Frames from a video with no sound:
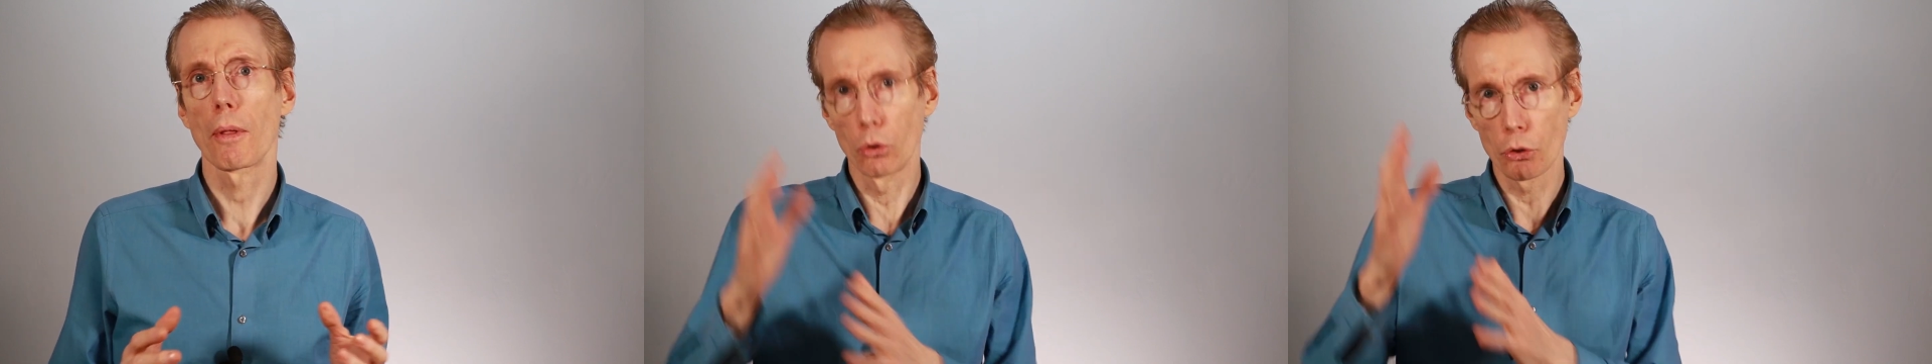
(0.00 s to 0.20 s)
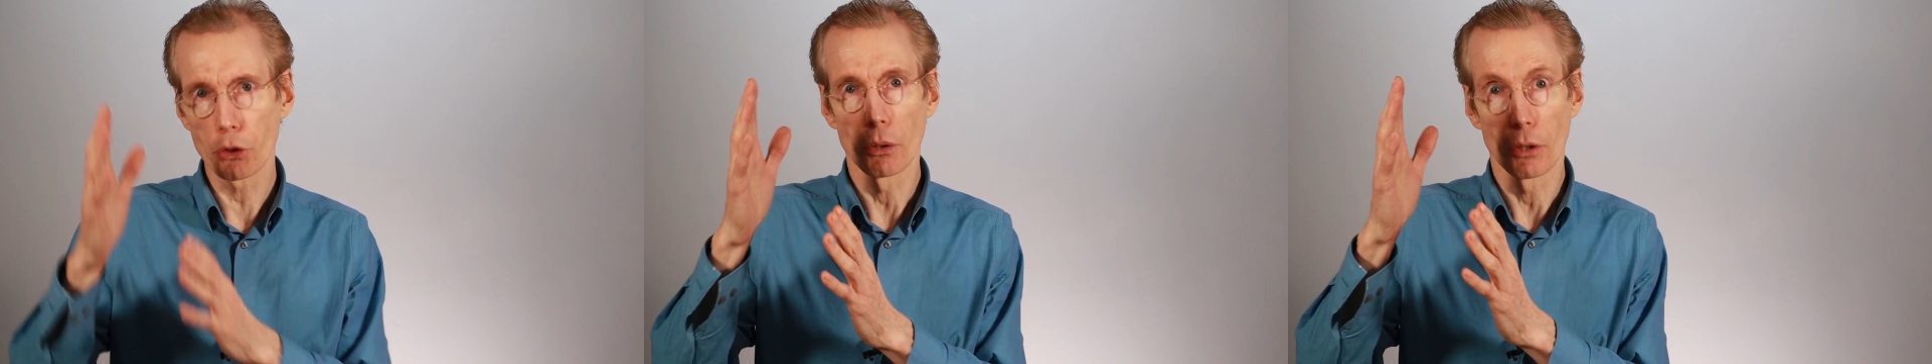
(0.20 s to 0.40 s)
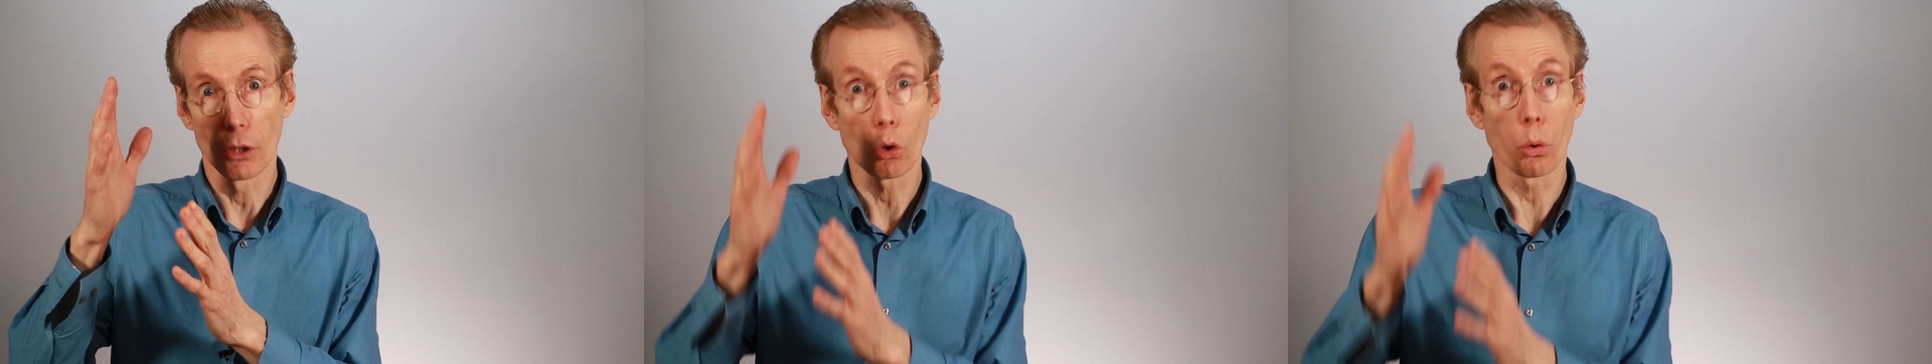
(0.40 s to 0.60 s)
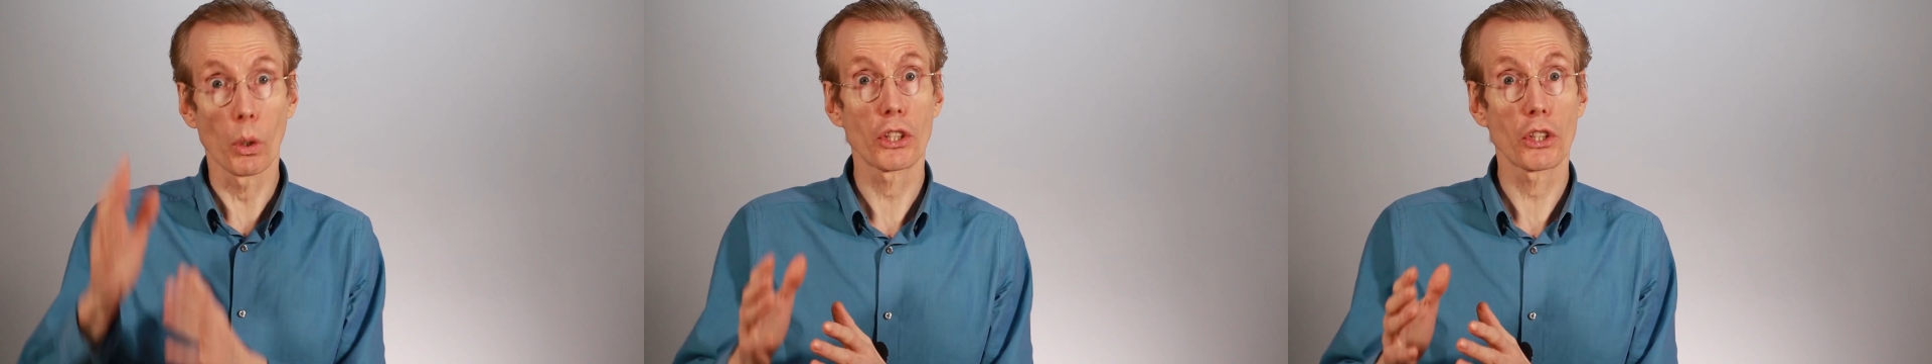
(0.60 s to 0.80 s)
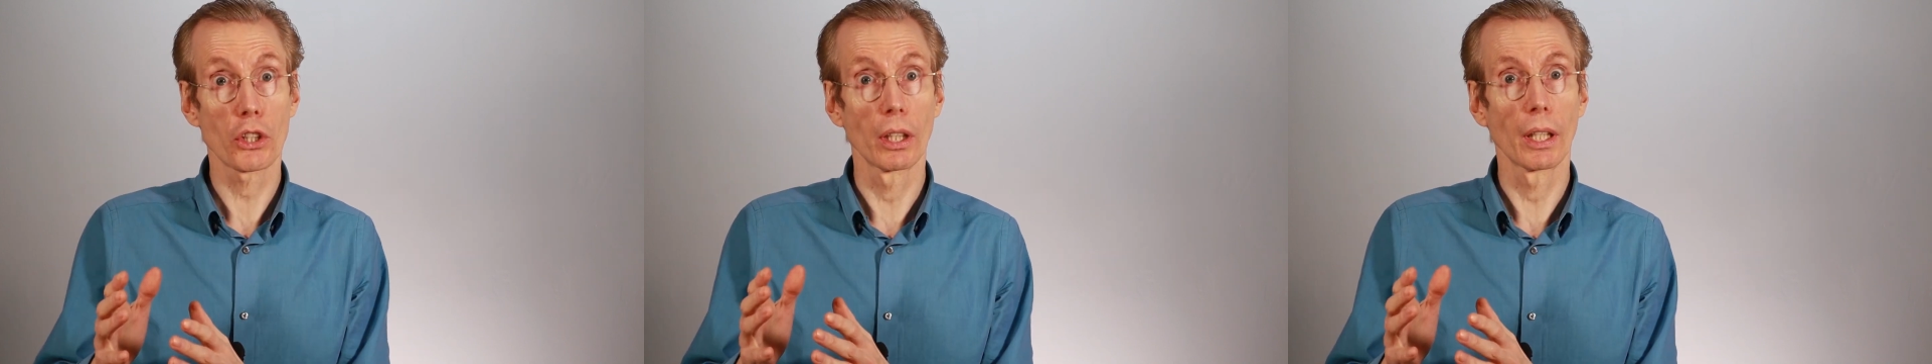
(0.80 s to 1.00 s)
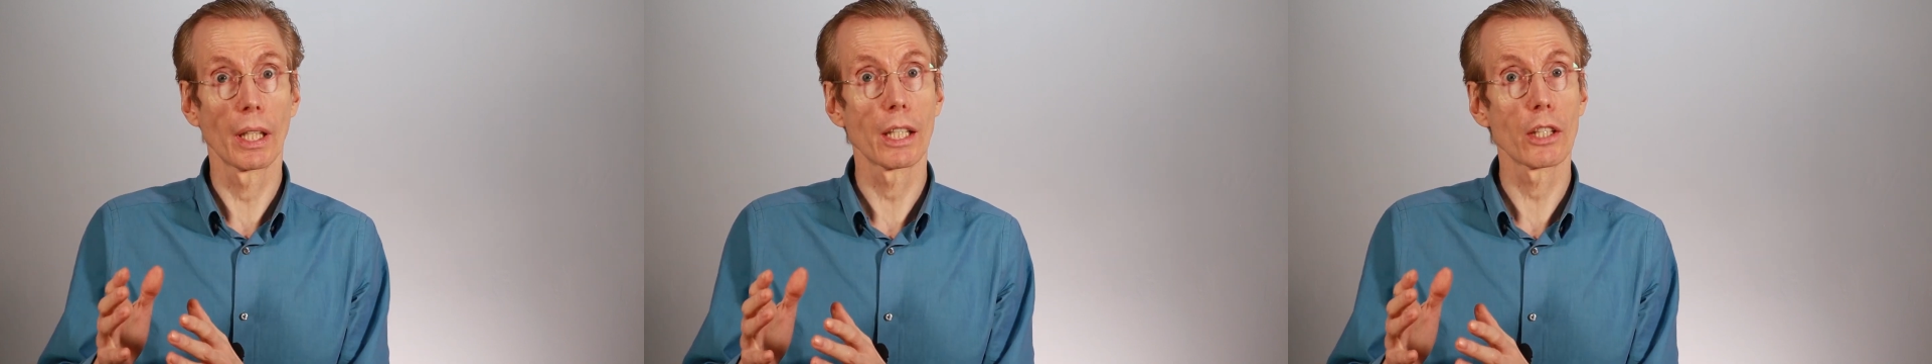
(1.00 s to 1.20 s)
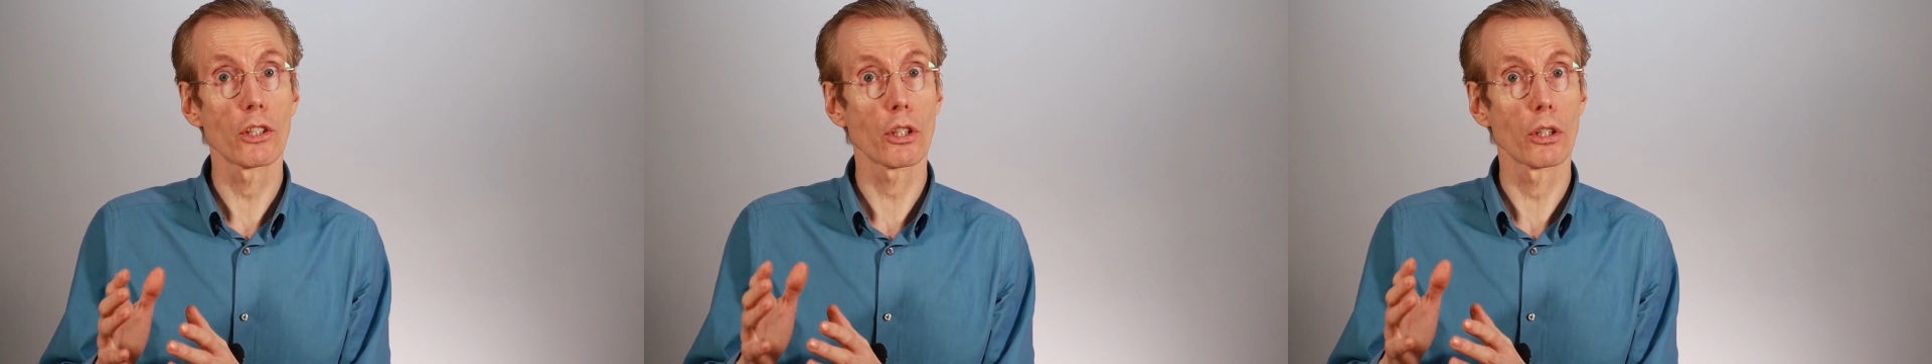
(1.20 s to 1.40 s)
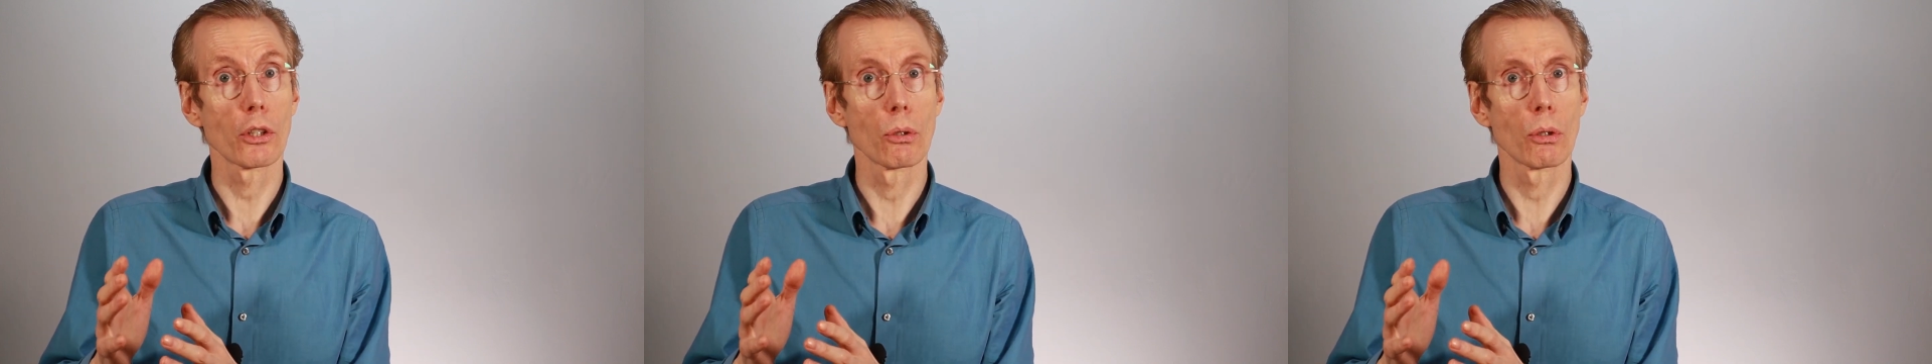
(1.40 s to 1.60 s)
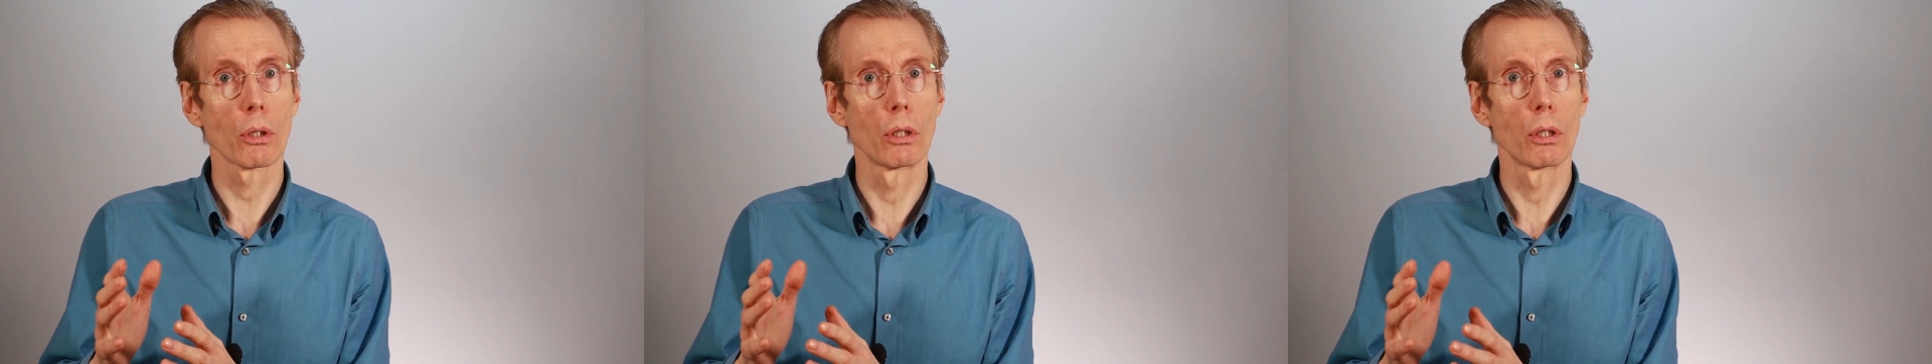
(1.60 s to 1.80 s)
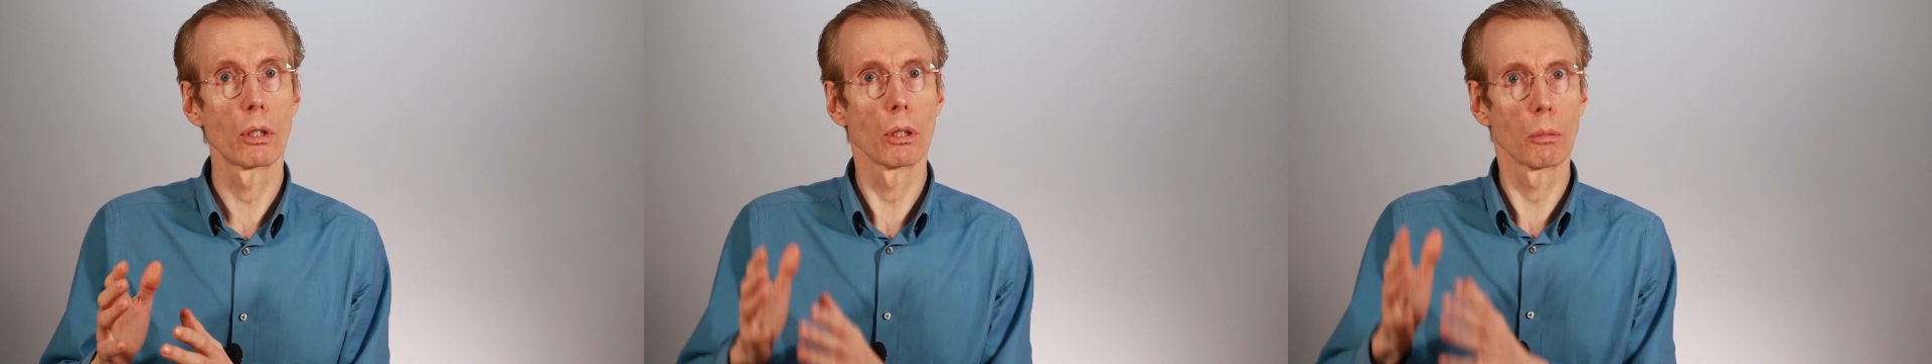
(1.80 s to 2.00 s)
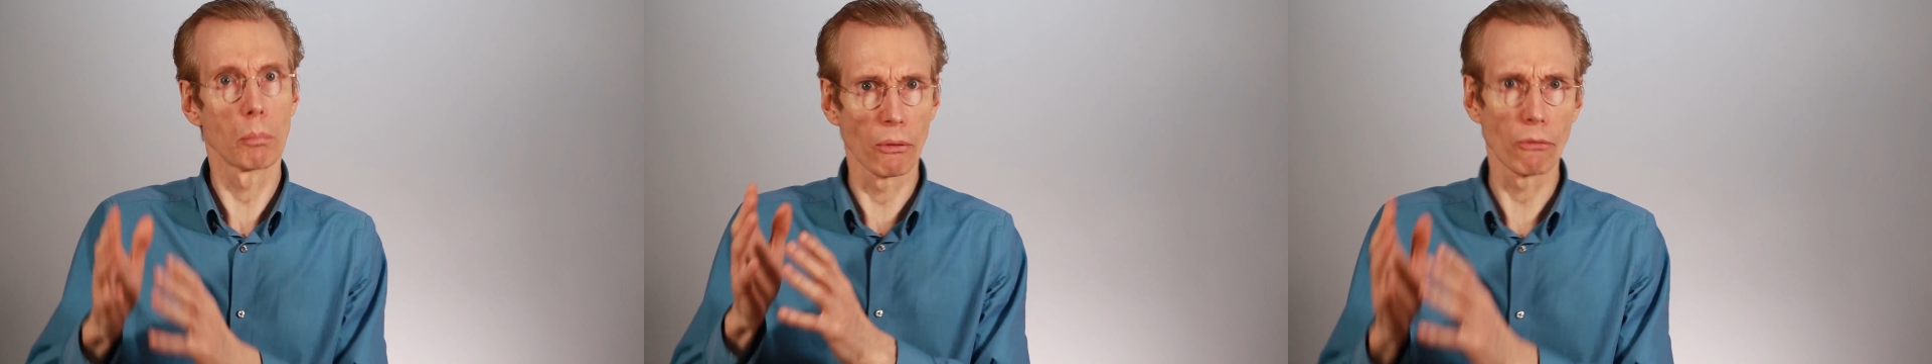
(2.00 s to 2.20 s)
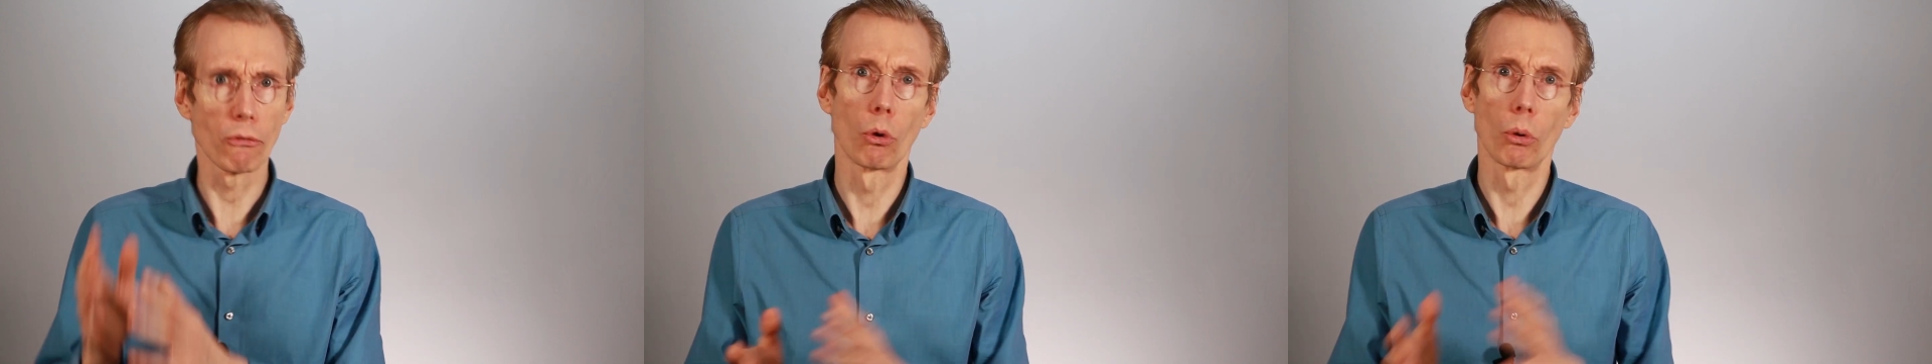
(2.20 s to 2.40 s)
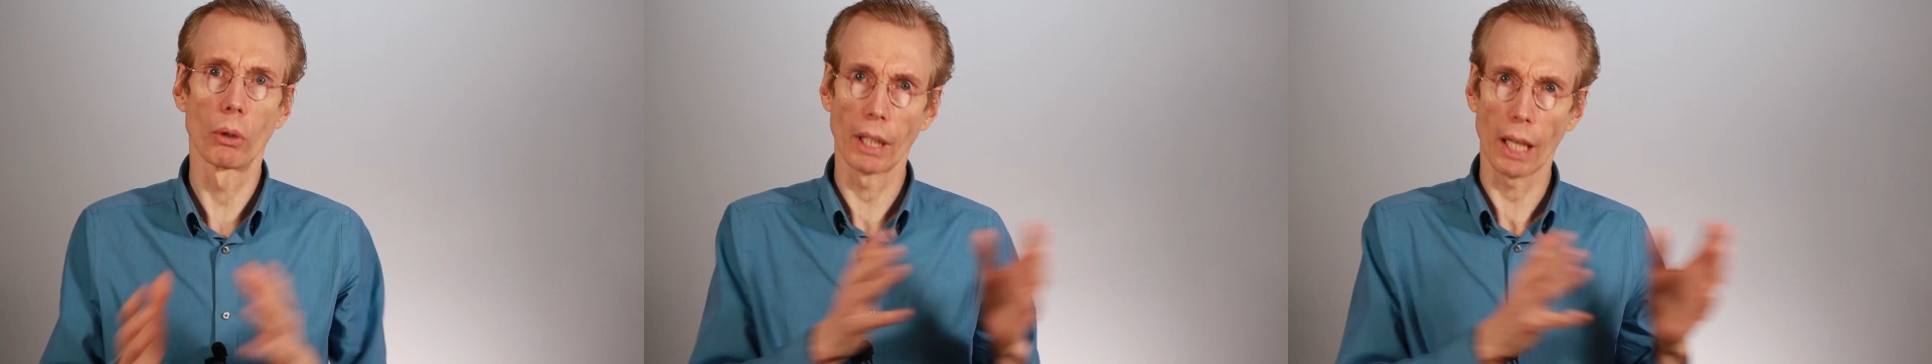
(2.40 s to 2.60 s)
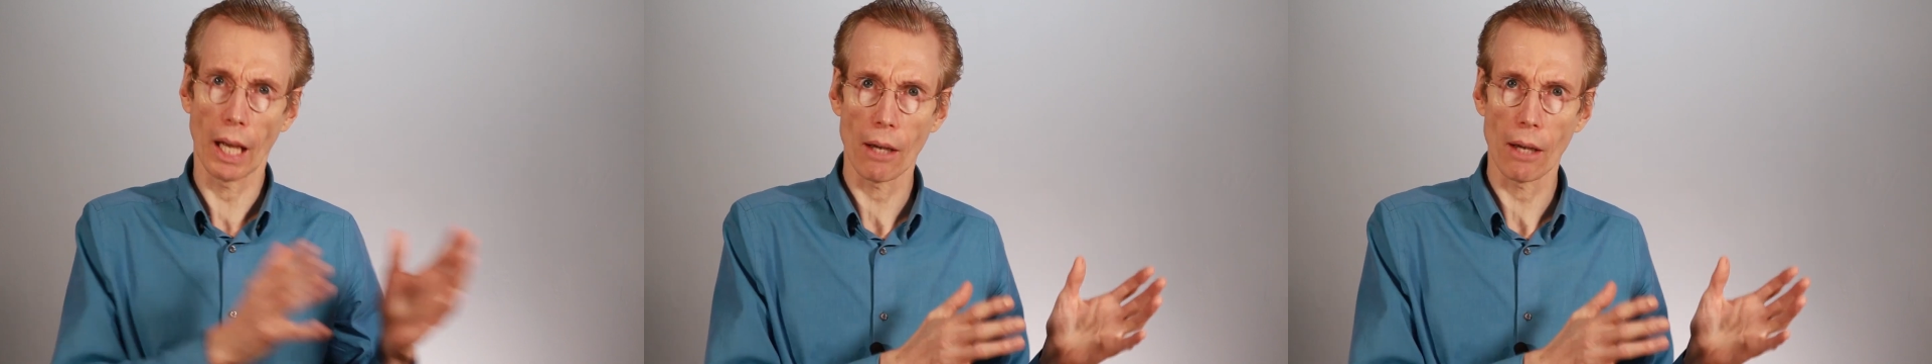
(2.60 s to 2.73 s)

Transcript: Also the questionnaires that you can do before and